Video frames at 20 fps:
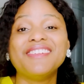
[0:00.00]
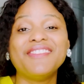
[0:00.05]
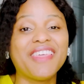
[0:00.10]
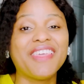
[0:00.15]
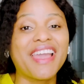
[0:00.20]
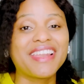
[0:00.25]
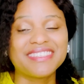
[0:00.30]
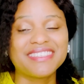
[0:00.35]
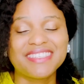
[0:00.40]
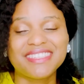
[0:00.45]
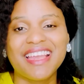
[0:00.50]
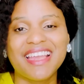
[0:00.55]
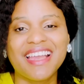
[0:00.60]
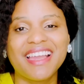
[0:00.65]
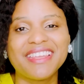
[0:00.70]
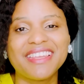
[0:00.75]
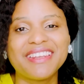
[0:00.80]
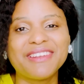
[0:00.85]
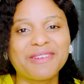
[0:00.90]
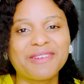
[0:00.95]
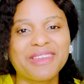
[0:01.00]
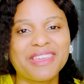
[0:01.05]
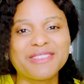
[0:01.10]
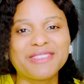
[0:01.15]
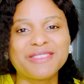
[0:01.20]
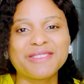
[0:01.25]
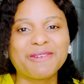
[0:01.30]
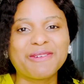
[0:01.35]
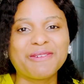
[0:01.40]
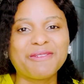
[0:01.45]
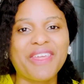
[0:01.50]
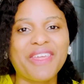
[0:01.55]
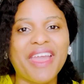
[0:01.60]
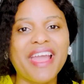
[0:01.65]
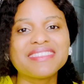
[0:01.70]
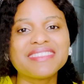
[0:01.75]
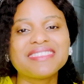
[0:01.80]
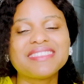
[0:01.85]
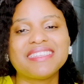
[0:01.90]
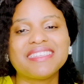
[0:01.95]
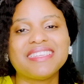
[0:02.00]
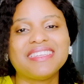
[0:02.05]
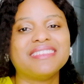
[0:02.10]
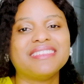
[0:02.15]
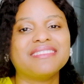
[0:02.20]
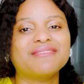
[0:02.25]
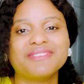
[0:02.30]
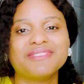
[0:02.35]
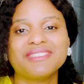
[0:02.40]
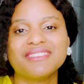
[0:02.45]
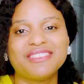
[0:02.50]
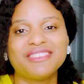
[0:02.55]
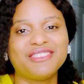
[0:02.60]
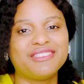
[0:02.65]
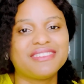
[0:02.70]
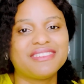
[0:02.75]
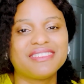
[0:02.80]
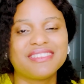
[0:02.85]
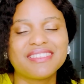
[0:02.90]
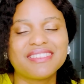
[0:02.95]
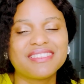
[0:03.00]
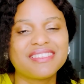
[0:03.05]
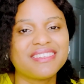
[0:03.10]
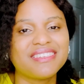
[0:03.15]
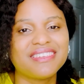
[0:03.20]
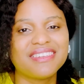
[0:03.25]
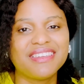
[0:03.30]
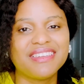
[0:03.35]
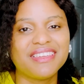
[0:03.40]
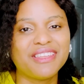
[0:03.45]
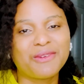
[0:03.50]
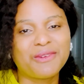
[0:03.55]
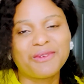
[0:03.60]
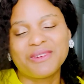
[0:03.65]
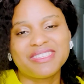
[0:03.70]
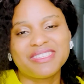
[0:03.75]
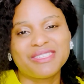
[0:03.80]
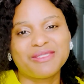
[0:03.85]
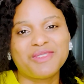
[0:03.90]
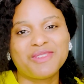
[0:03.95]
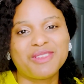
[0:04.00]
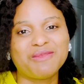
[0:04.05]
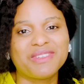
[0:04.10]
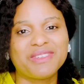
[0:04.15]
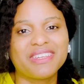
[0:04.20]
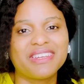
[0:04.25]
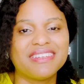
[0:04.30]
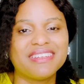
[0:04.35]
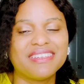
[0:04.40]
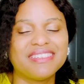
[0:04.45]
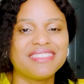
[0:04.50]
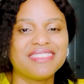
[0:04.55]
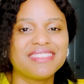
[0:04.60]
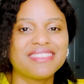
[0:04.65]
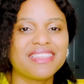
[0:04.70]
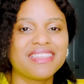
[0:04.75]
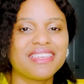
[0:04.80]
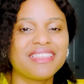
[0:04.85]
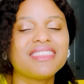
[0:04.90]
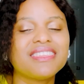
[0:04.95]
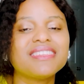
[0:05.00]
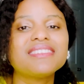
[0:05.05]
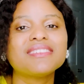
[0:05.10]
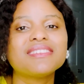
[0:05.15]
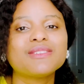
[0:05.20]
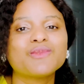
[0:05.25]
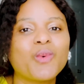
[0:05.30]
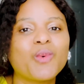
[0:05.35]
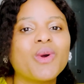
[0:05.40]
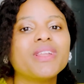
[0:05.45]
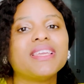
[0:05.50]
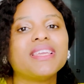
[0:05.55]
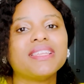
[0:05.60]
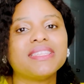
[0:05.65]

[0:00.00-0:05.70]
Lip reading: that aside, okay, so that scene really just annoys me because this is one